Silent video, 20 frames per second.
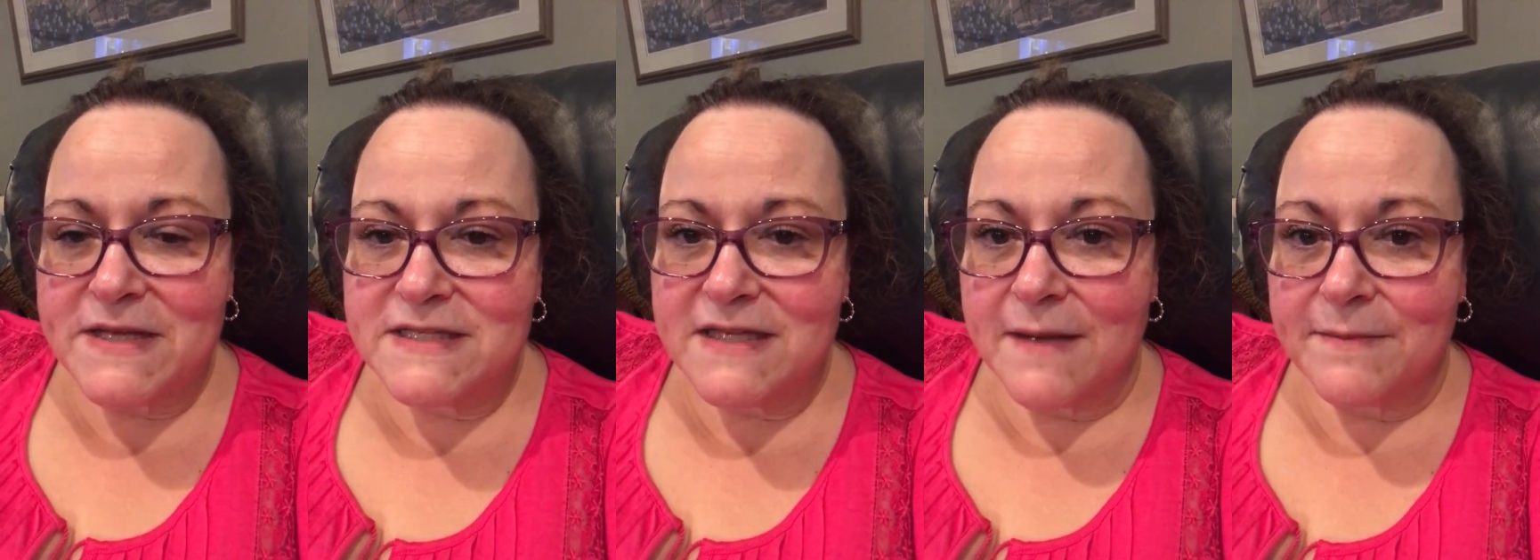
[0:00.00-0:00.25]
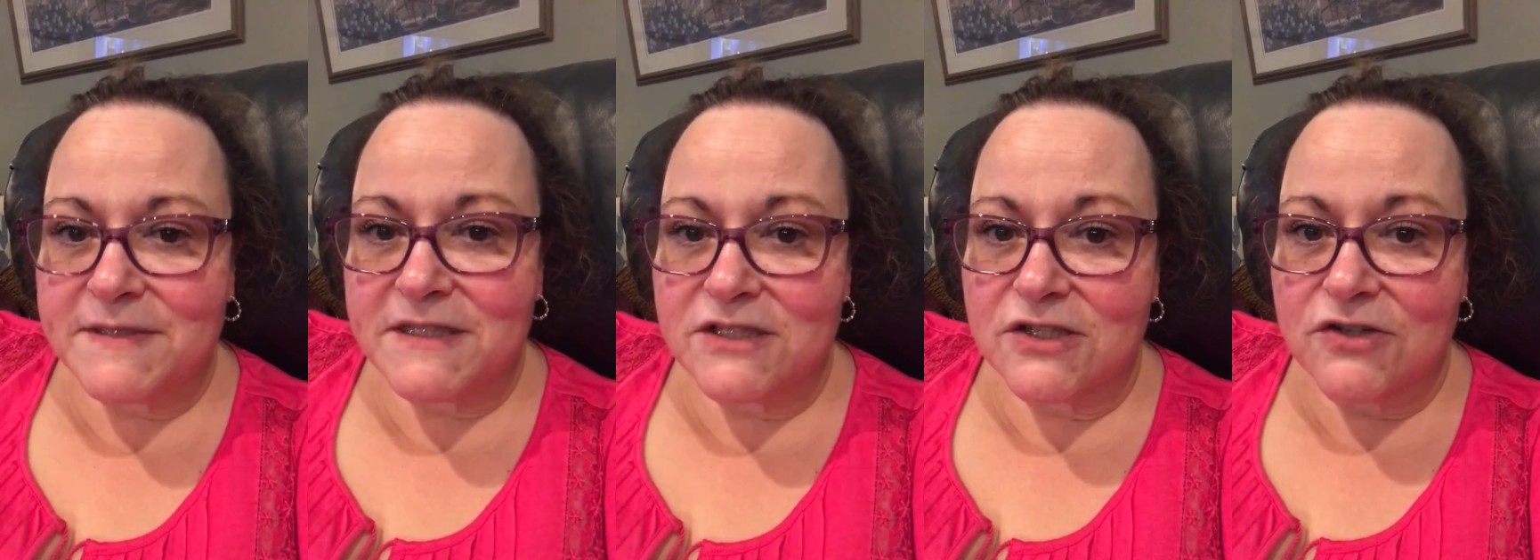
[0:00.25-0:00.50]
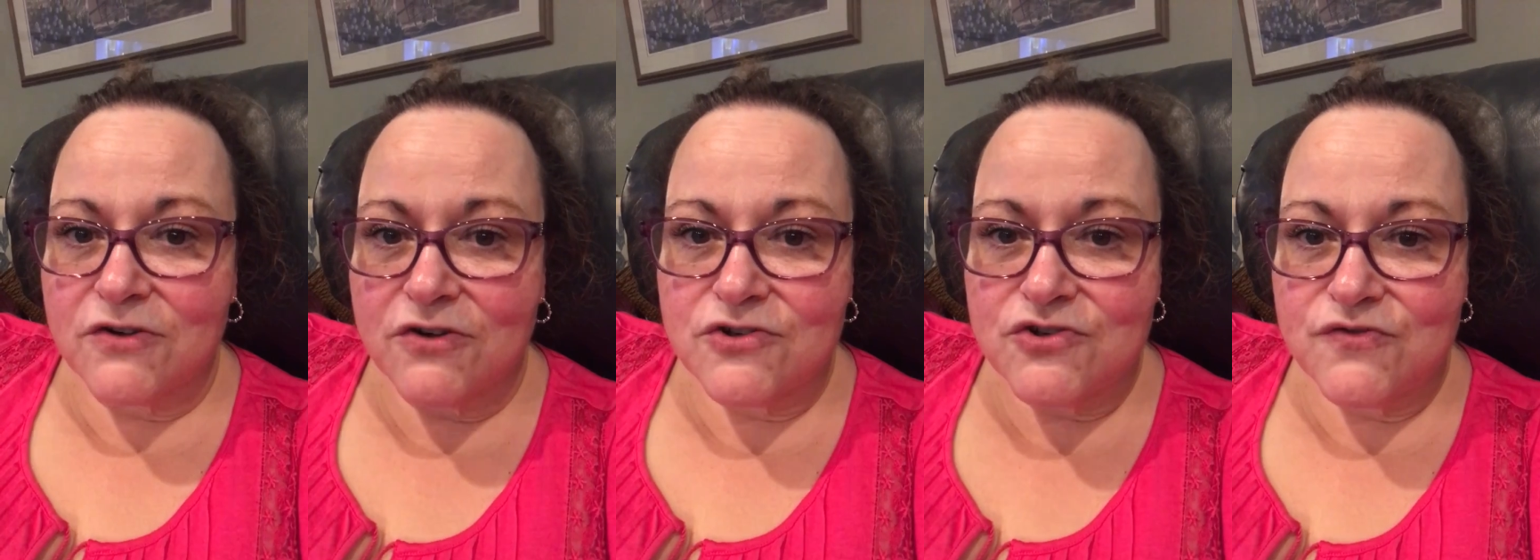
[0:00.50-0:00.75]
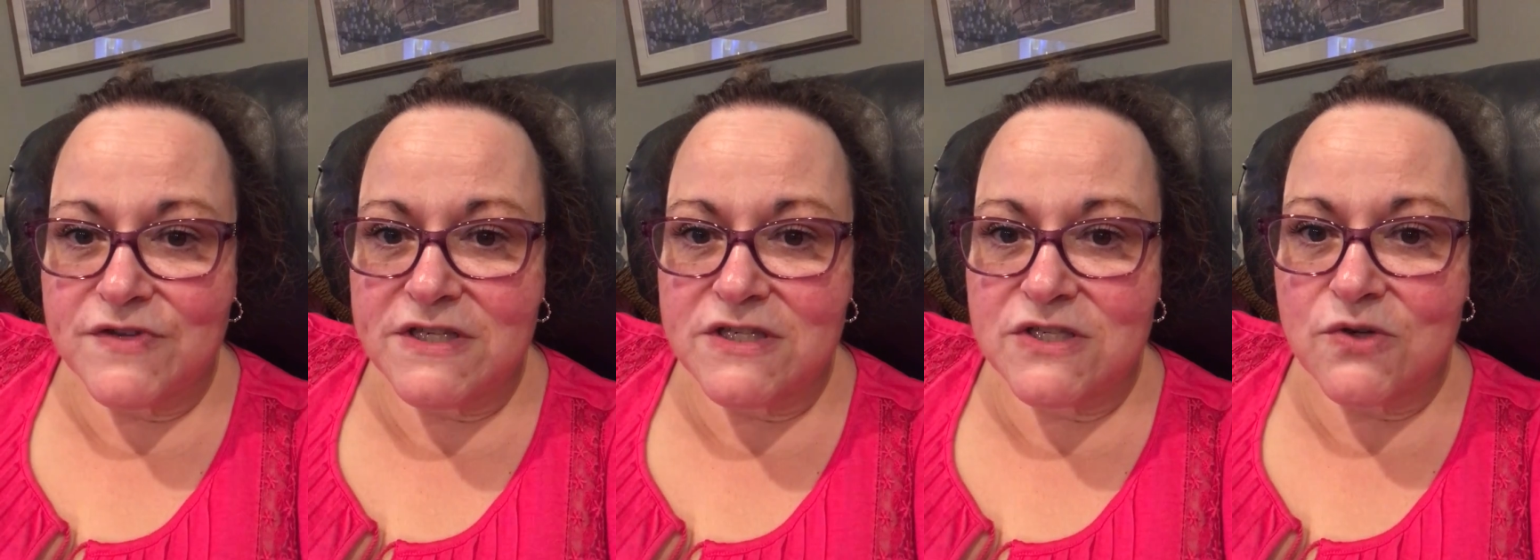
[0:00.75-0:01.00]
I stopped at the
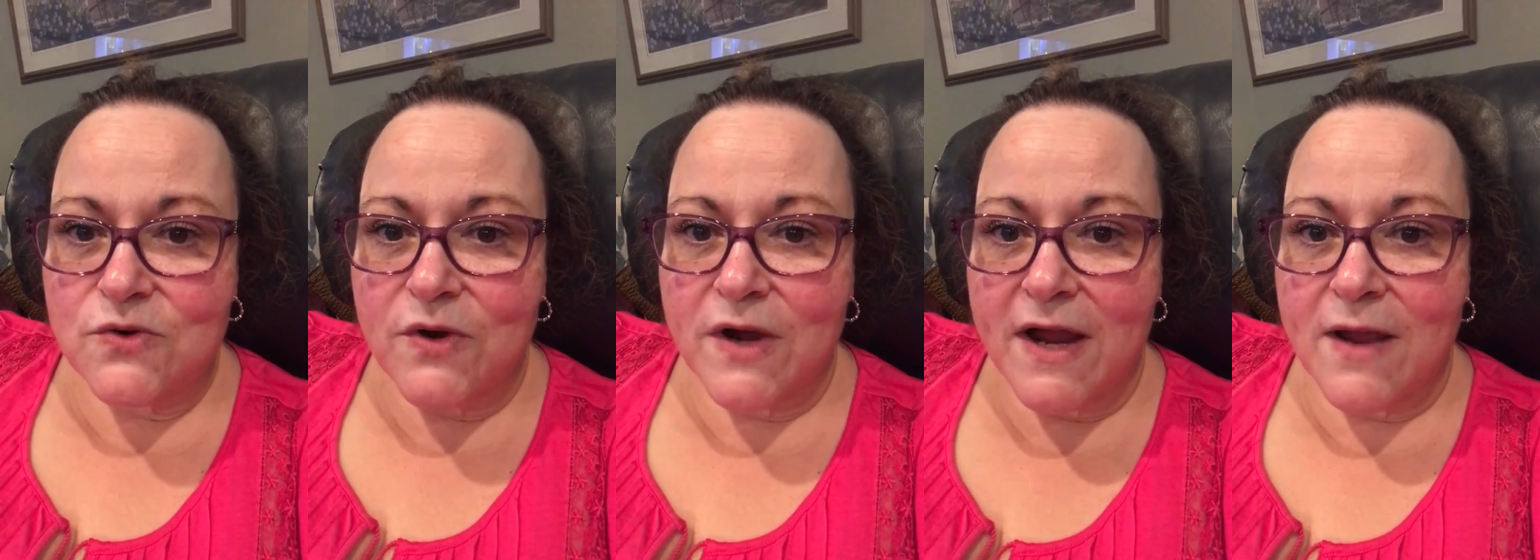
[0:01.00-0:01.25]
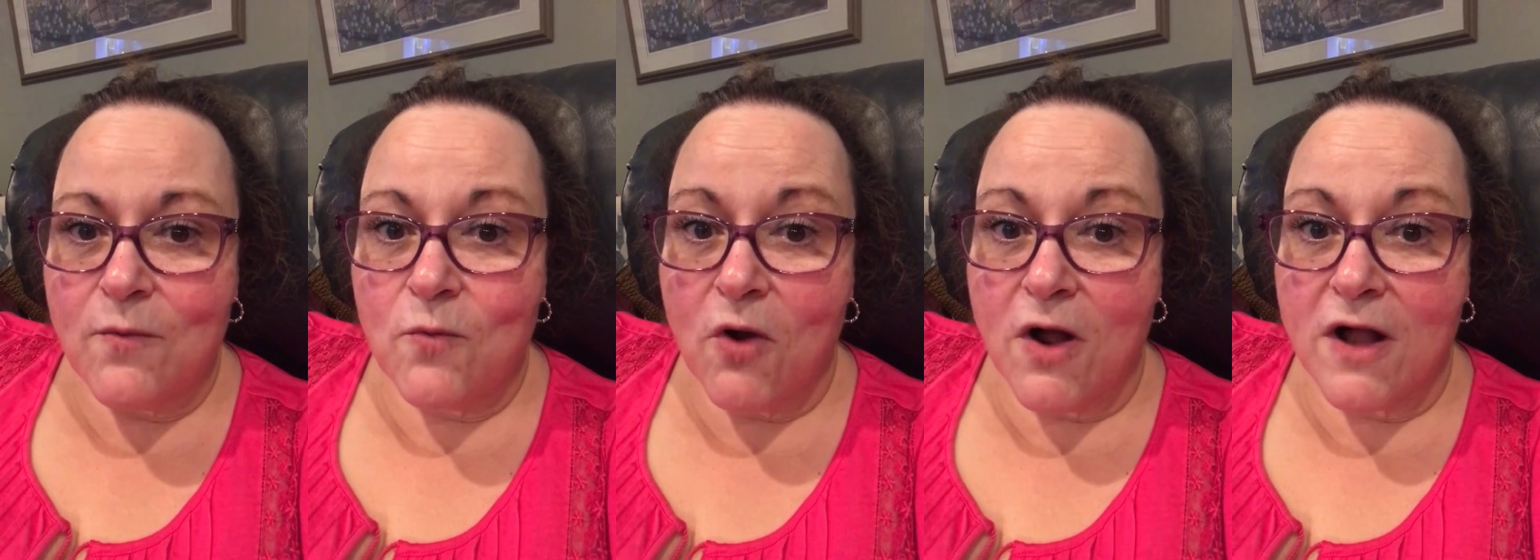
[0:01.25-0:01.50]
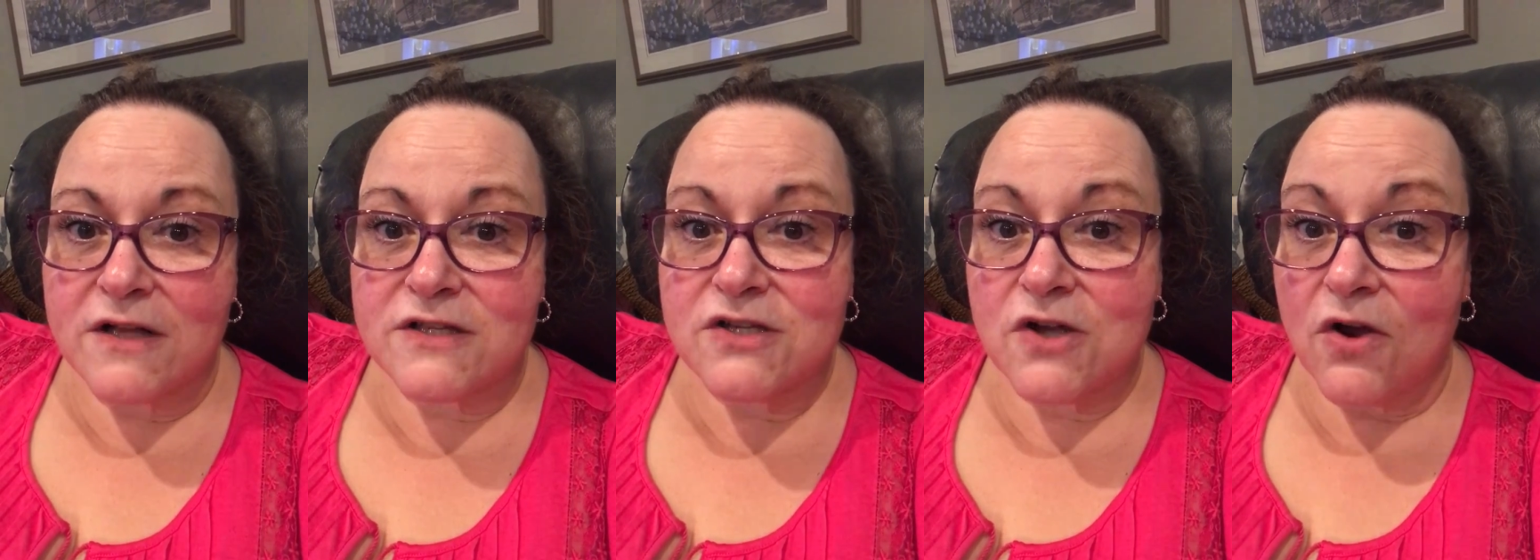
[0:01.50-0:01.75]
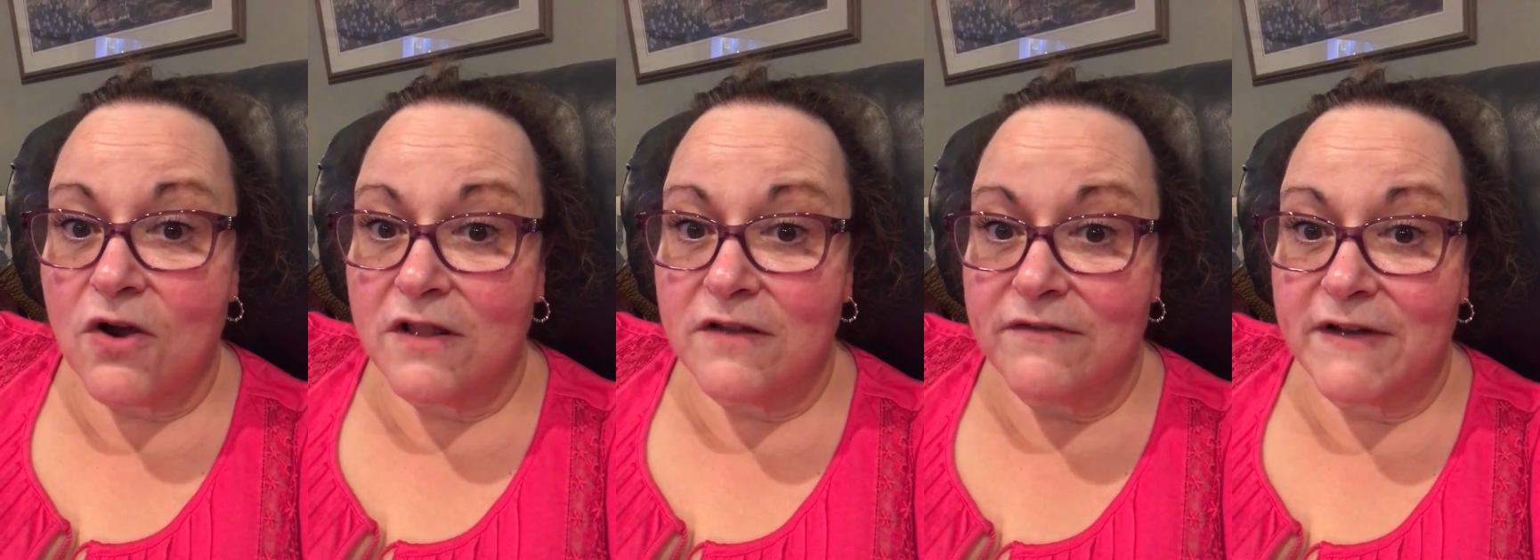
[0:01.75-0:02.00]
grocery store and walked
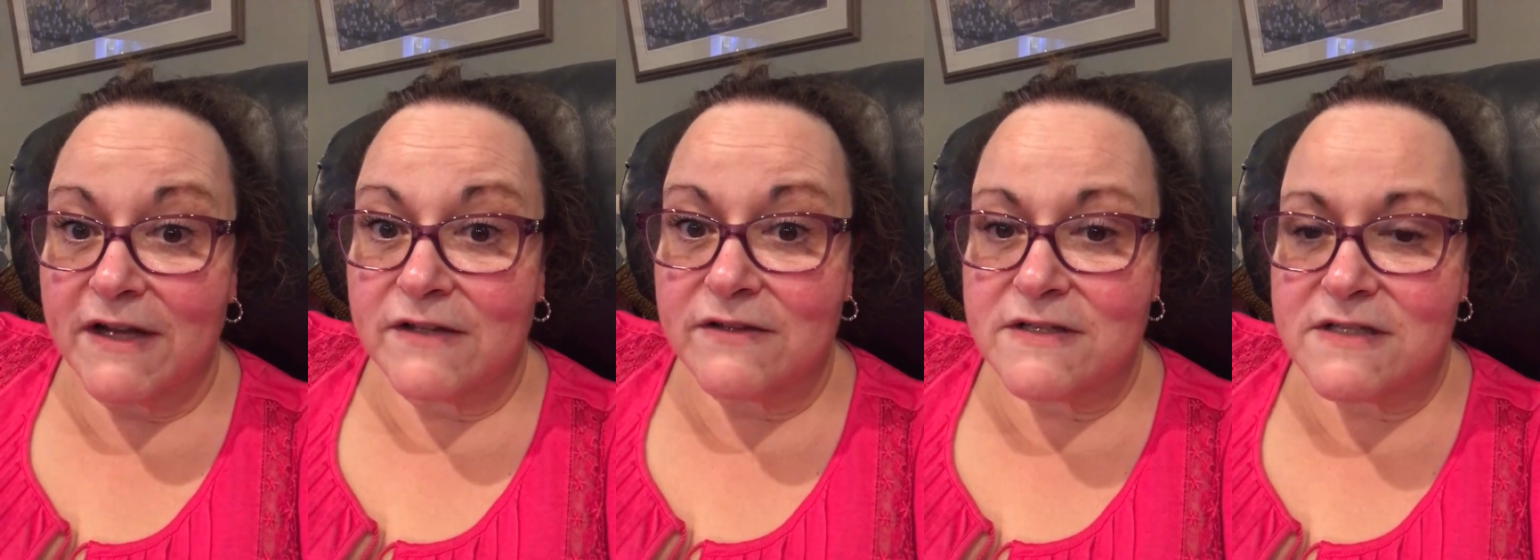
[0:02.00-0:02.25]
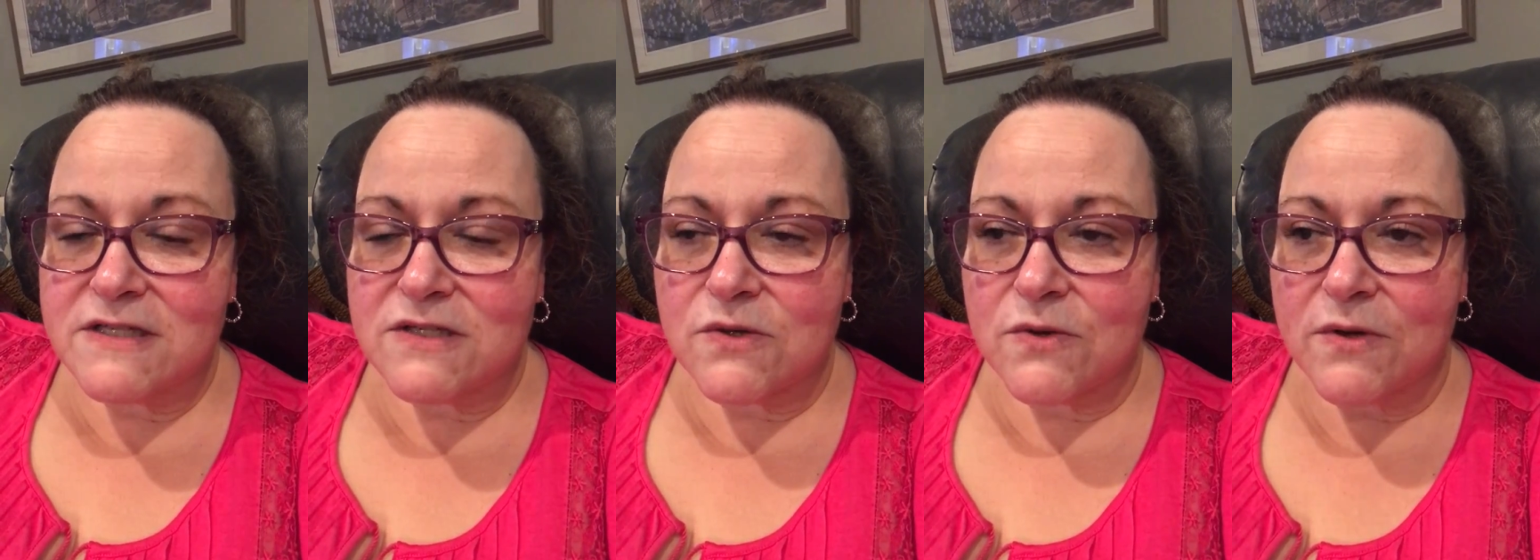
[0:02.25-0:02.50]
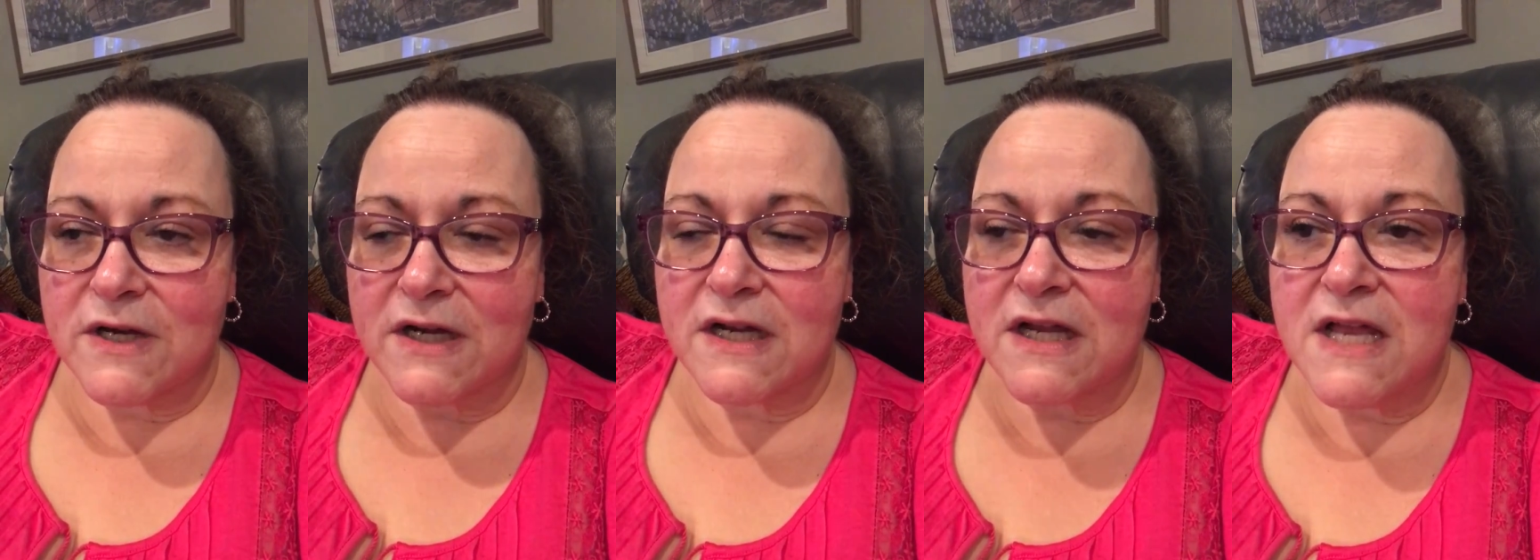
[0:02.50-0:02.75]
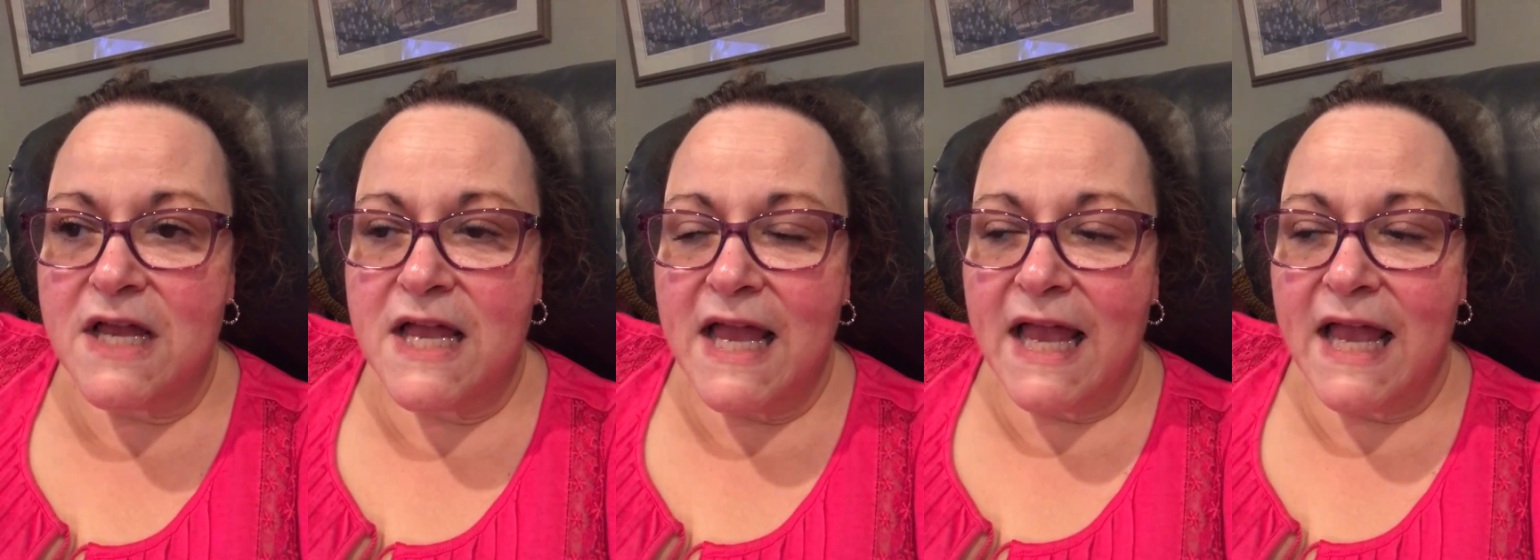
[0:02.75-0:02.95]
all around the store